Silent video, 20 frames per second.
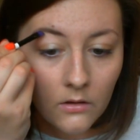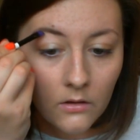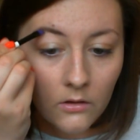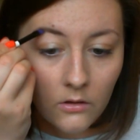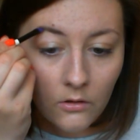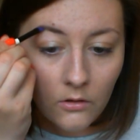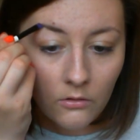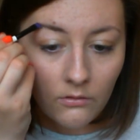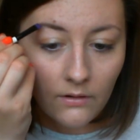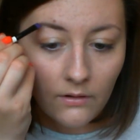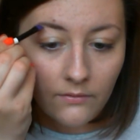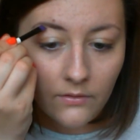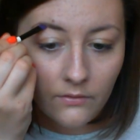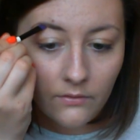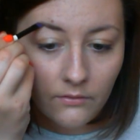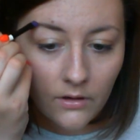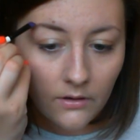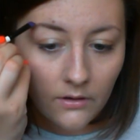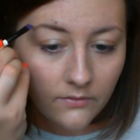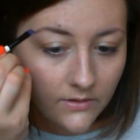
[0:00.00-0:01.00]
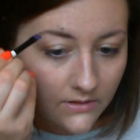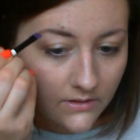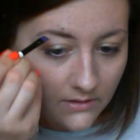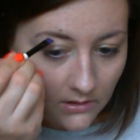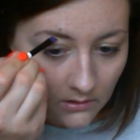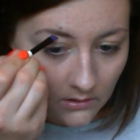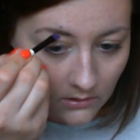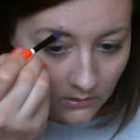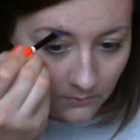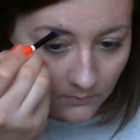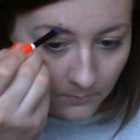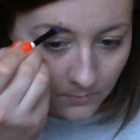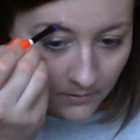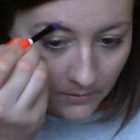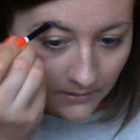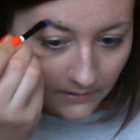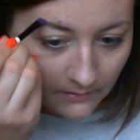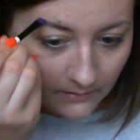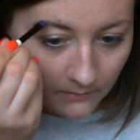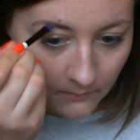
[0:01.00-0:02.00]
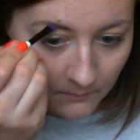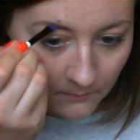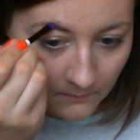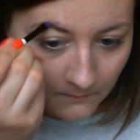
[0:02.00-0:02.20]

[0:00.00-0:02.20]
you'll have a rather dark brow.